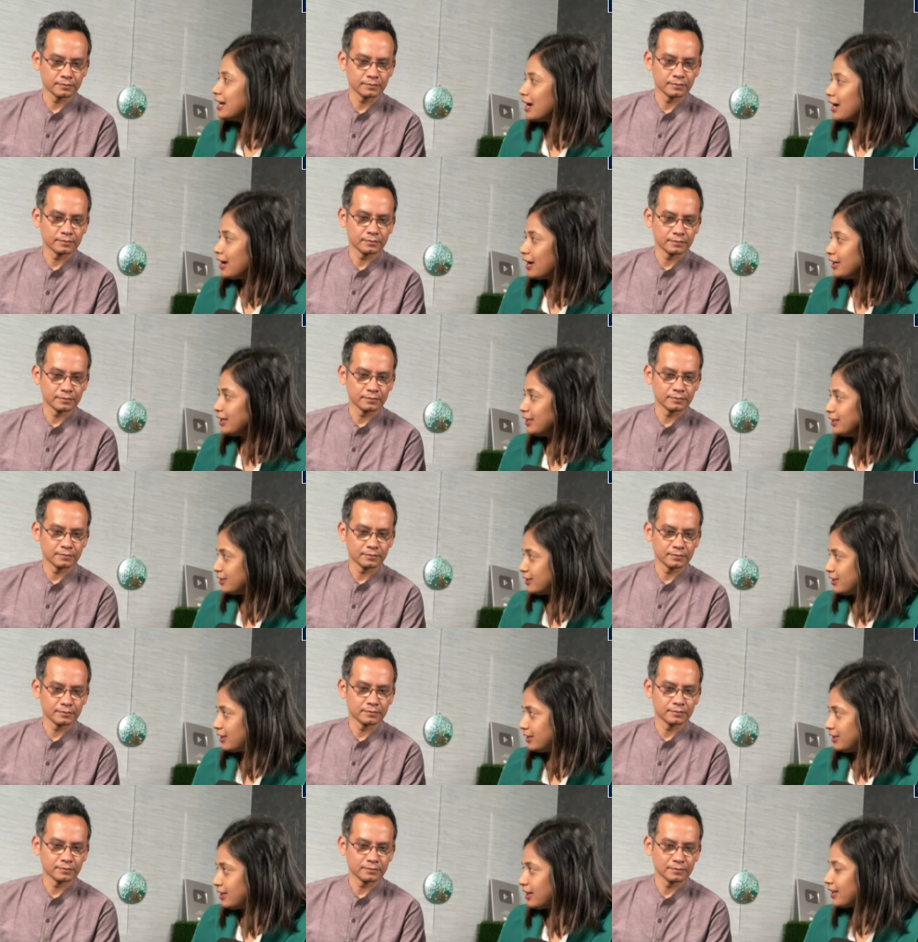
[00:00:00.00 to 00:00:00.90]
Speaker 1: Uh,
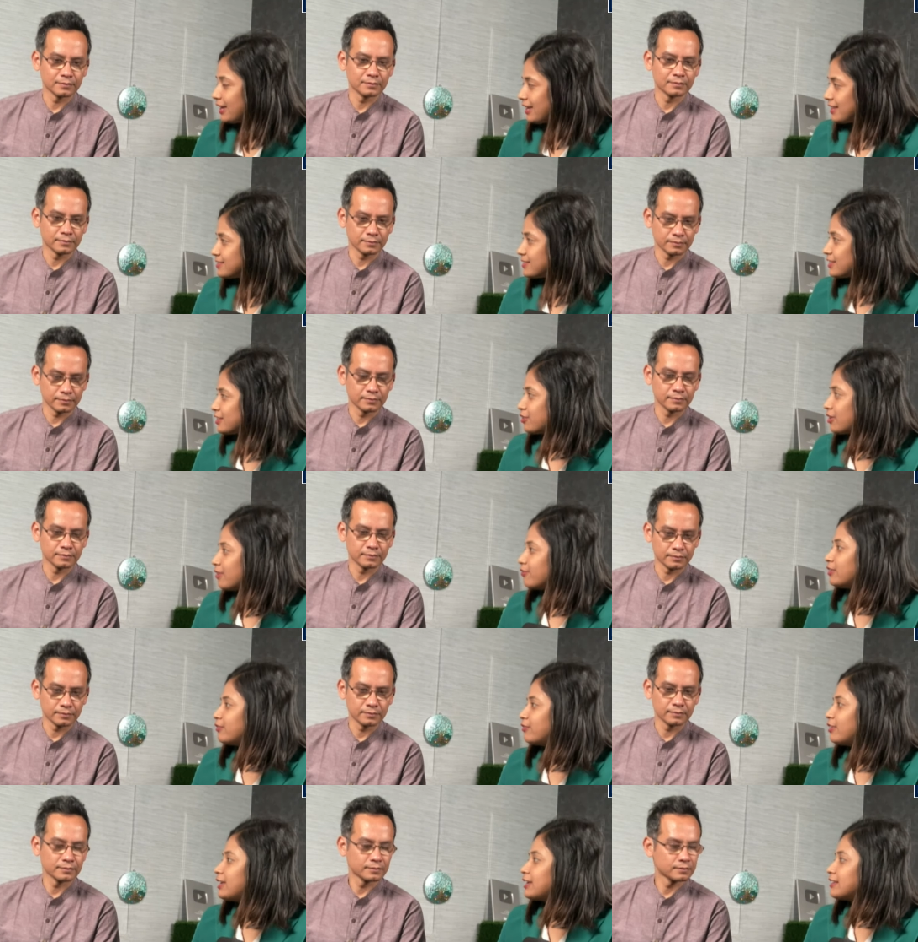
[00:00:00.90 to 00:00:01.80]
in, in the case that you
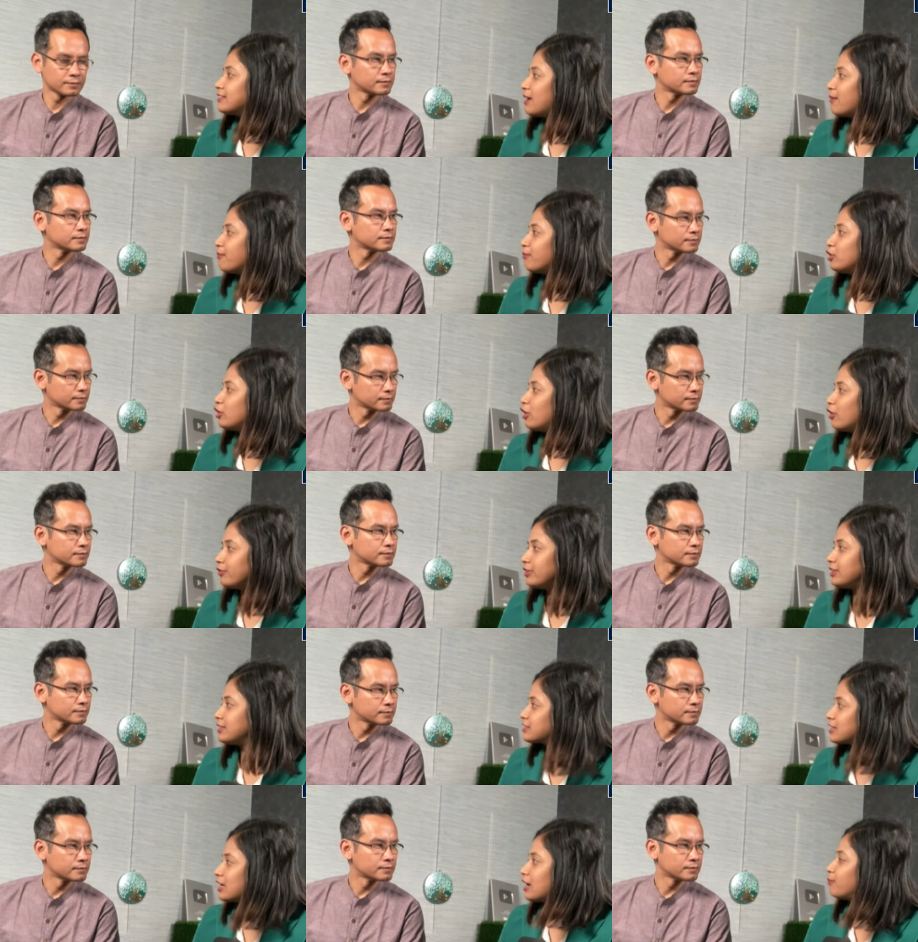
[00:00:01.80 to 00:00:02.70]
have given example of,
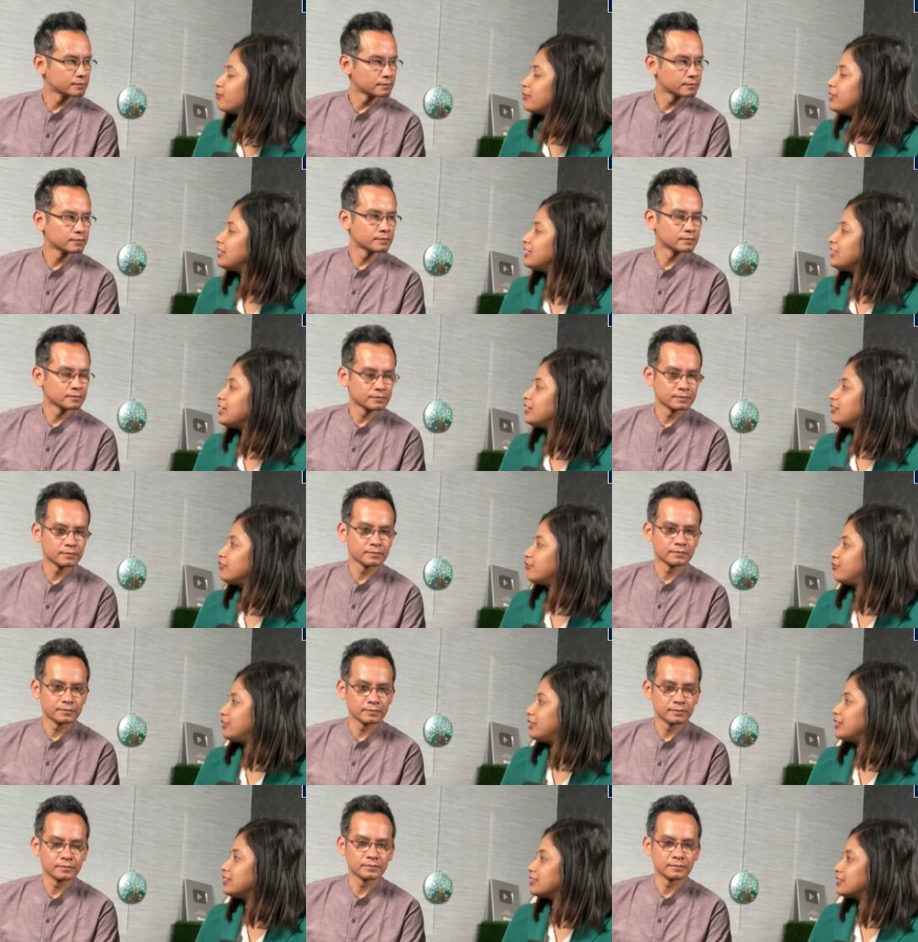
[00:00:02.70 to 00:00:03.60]
it is completely a
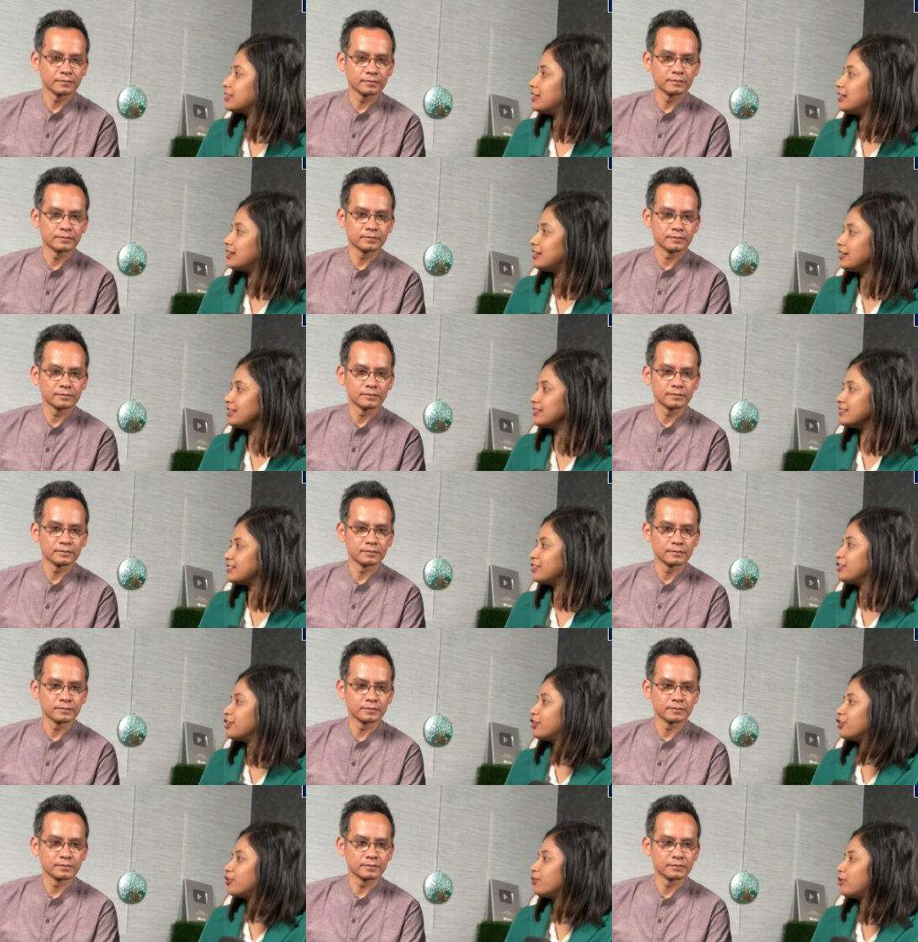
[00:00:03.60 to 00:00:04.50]
different uh,
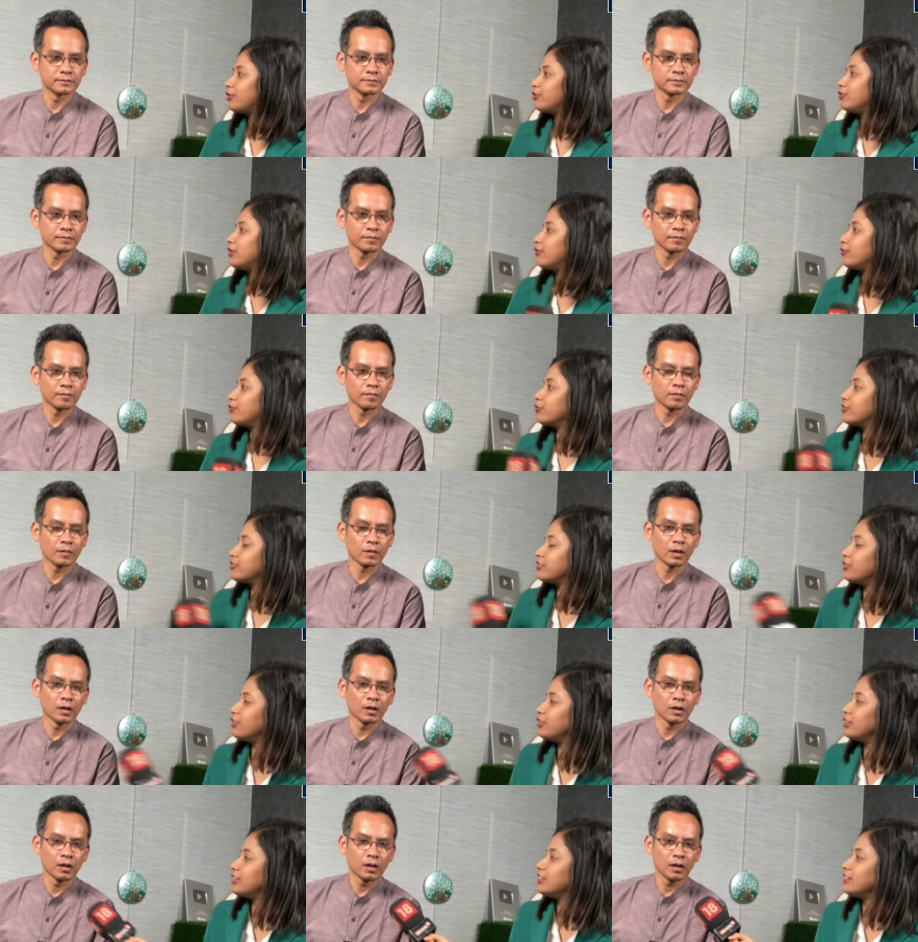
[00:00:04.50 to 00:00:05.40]
scenario. What do you have to
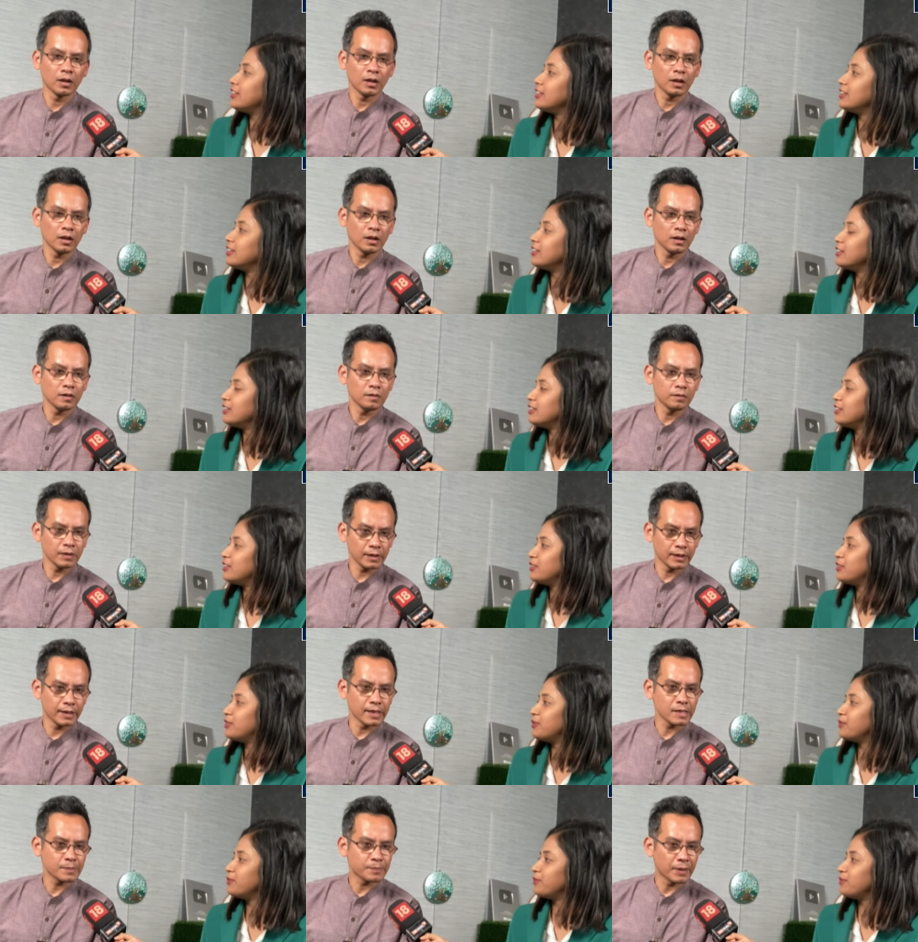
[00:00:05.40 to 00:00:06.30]
say on it?
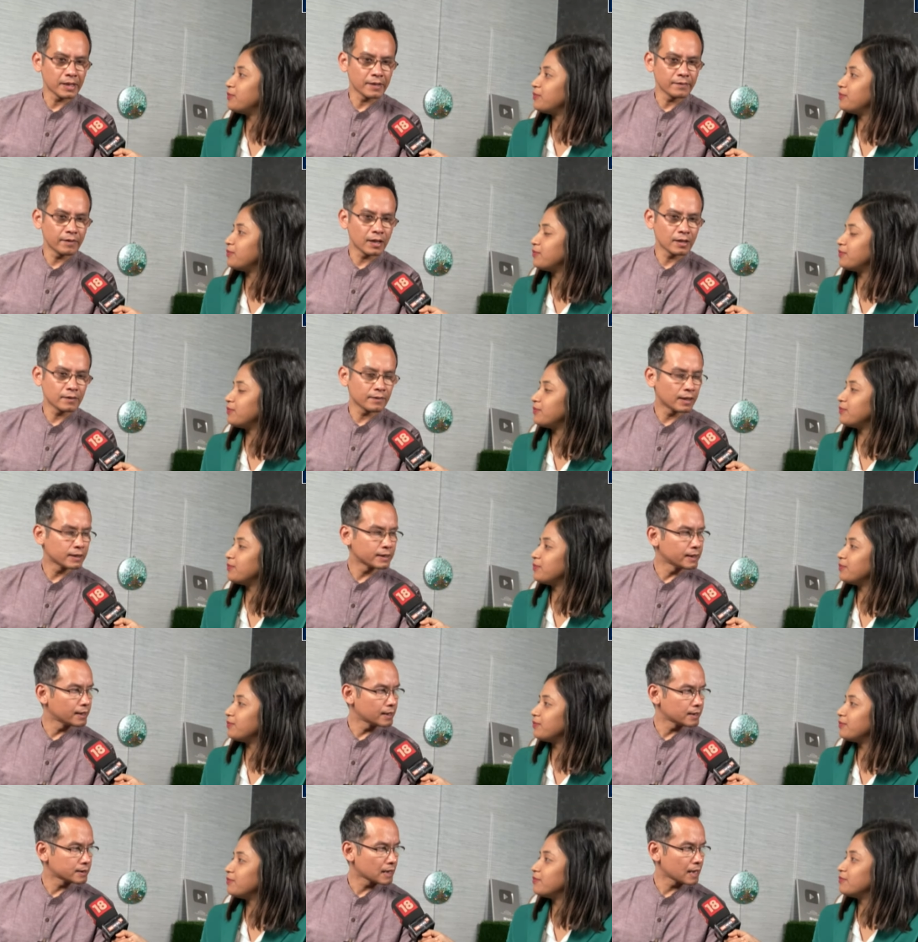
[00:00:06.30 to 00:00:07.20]
Speaker 2: Well, there's Parivarvad
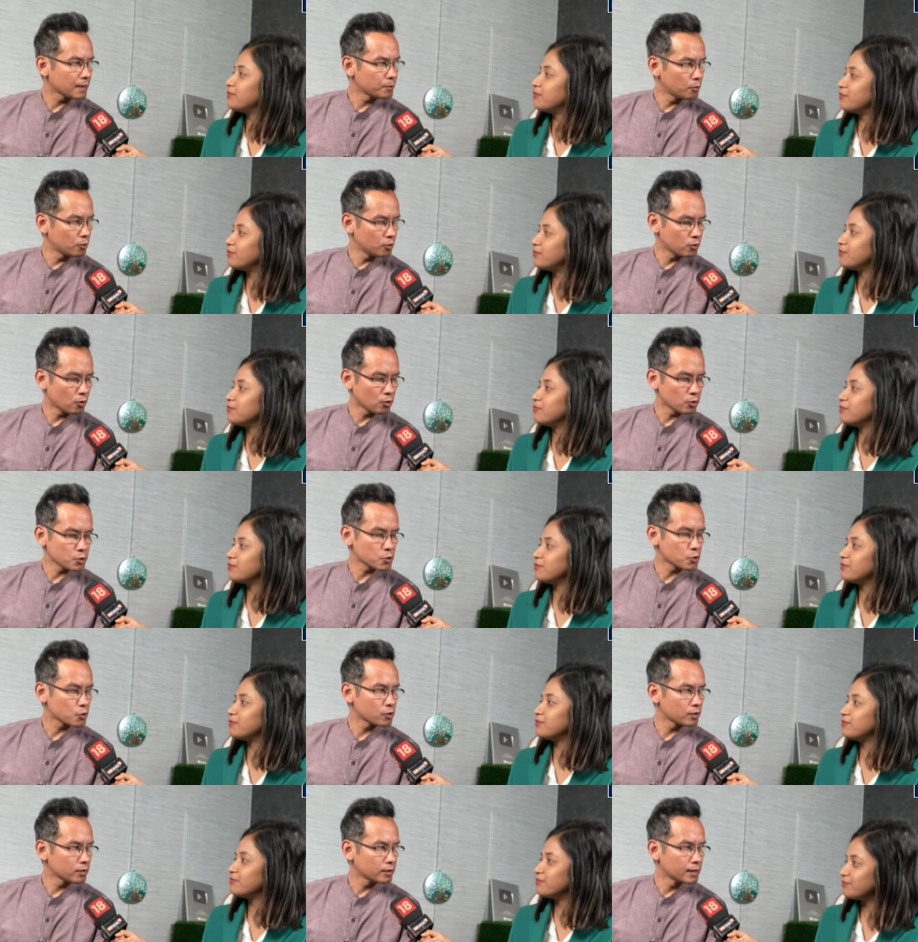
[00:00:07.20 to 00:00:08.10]
in Assam
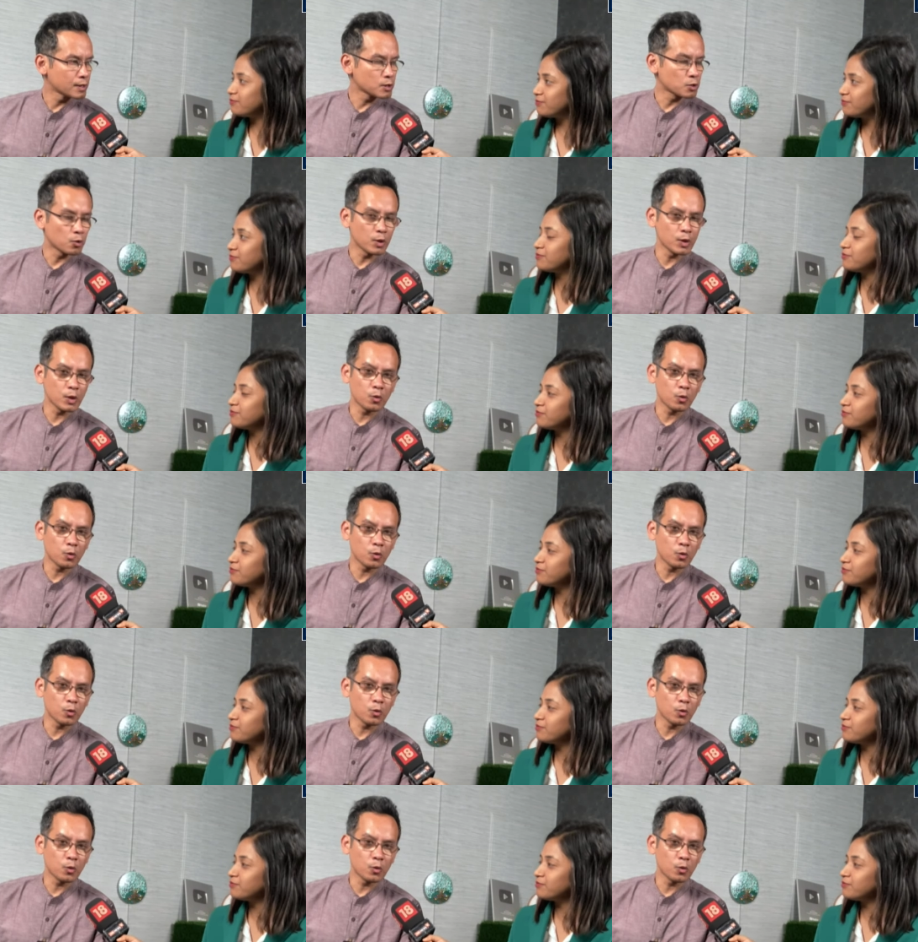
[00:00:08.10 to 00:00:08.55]
also. There's only